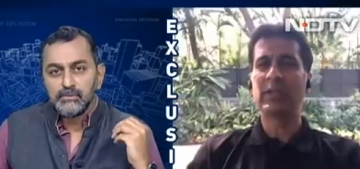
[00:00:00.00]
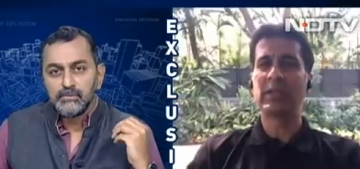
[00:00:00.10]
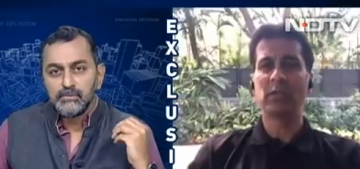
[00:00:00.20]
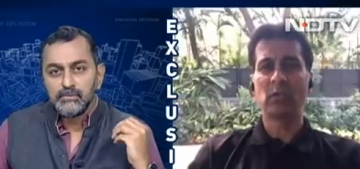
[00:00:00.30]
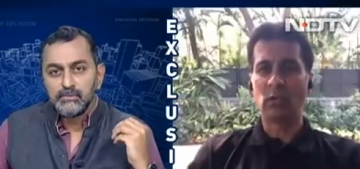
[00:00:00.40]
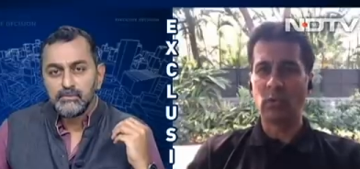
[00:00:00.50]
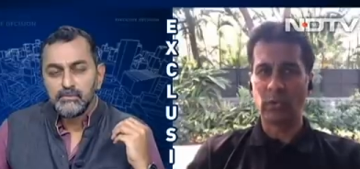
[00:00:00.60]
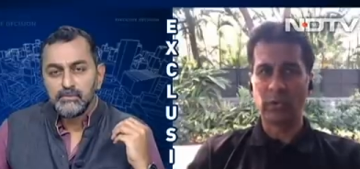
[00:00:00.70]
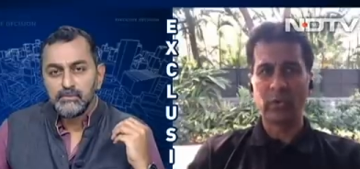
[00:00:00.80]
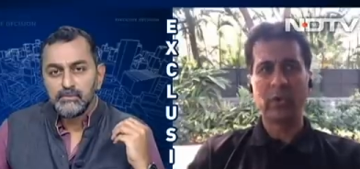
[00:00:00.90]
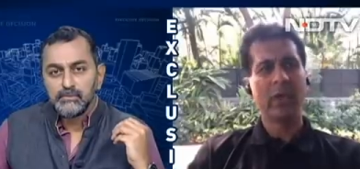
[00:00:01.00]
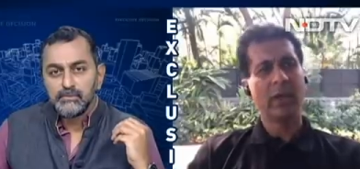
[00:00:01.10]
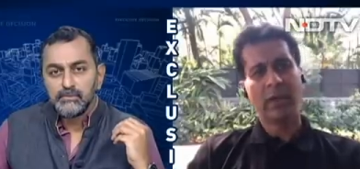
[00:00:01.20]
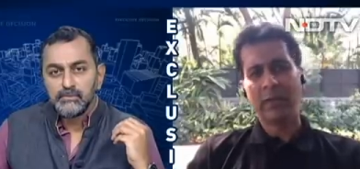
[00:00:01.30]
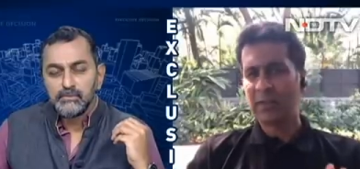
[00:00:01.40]
Speaker 1: to each his own. You know?
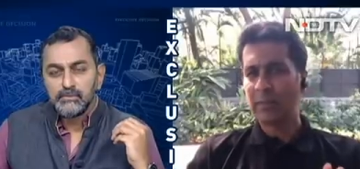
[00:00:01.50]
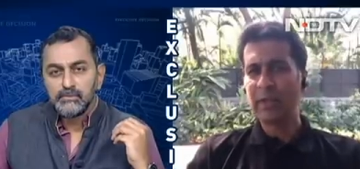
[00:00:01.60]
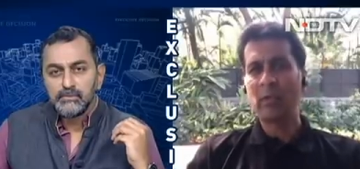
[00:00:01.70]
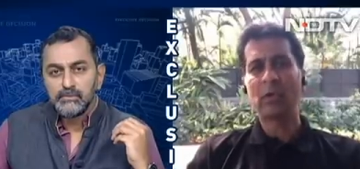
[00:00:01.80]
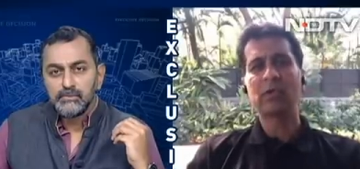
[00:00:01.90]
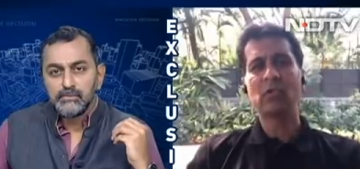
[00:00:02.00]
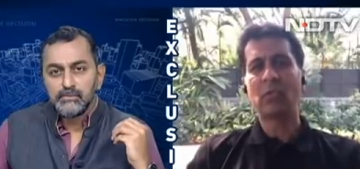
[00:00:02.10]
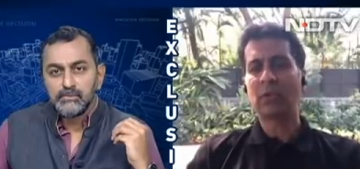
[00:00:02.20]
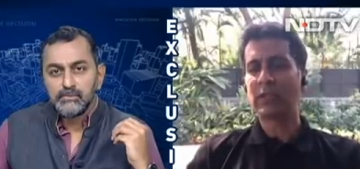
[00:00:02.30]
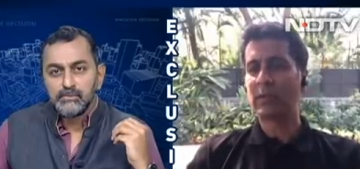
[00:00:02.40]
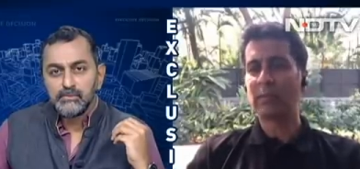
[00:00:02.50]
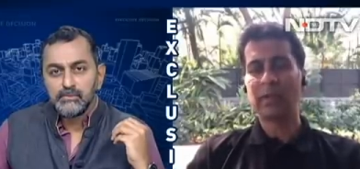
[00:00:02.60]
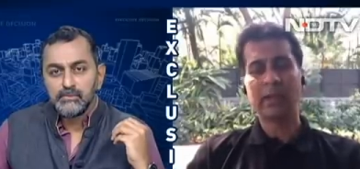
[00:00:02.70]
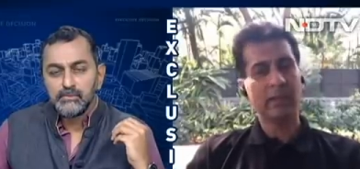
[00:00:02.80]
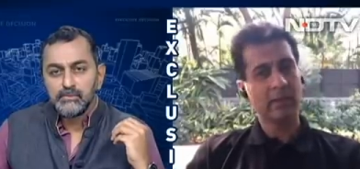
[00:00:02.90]
If somebody wants to watch
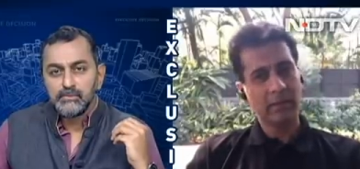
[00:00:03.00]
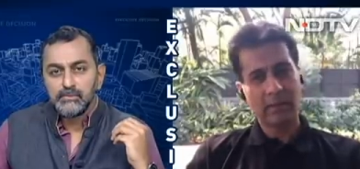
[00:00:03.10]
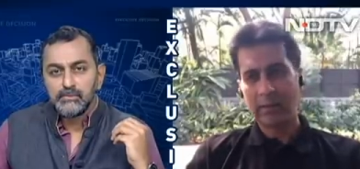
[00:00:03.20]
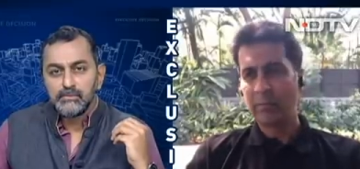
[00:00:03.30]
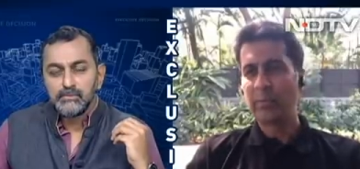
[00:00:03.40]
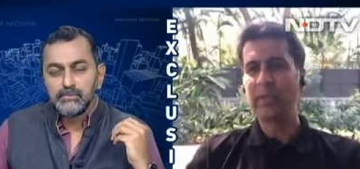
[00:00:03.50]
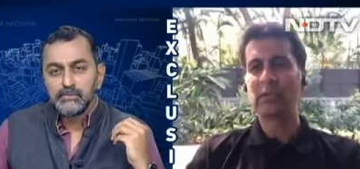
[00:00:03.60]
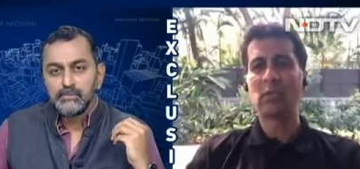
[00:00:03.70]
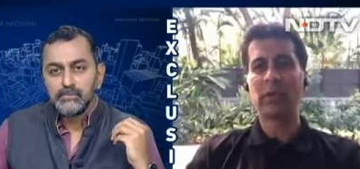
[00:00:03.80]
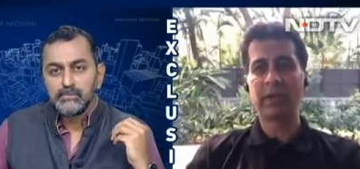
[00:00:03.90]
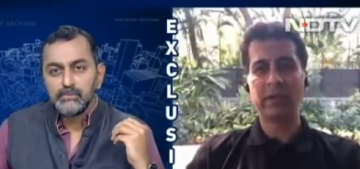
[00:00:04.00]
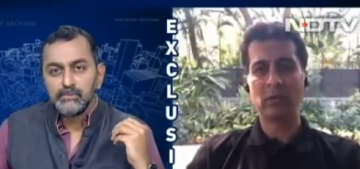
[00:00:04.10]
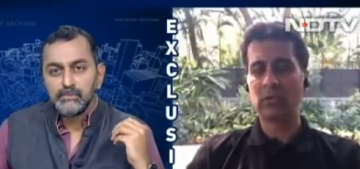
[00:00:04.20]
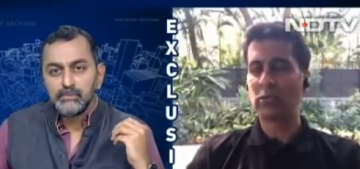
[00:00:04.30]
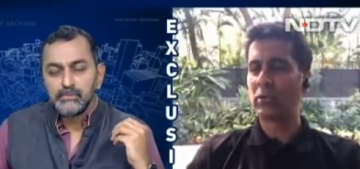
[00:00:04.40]
something, Uh, please go ahead
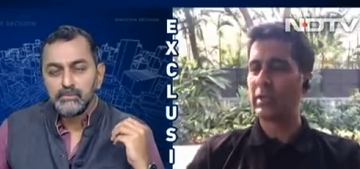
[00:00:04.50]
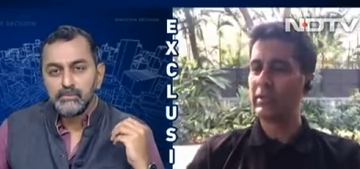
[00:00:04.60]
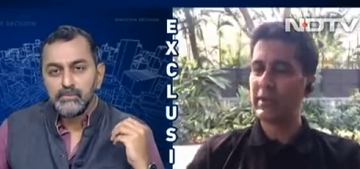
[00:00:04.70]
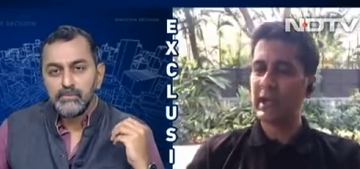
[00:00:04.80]
and do so.